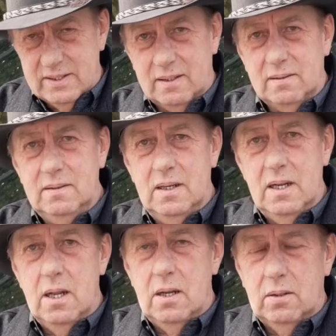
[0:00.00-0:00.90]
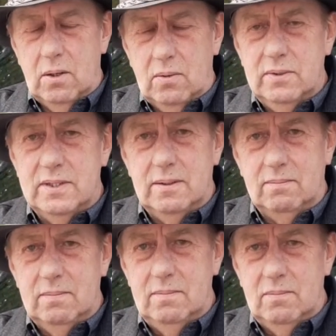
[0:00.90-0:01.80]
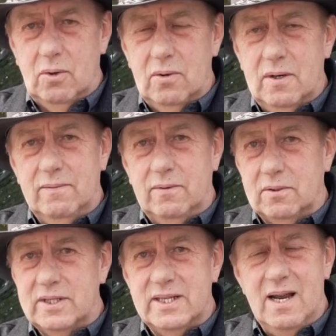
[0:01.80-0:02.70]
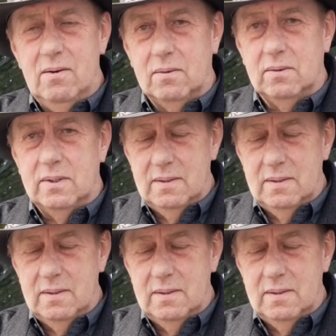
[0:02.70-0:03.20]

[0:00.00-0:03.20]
a lonesome, mournful sound.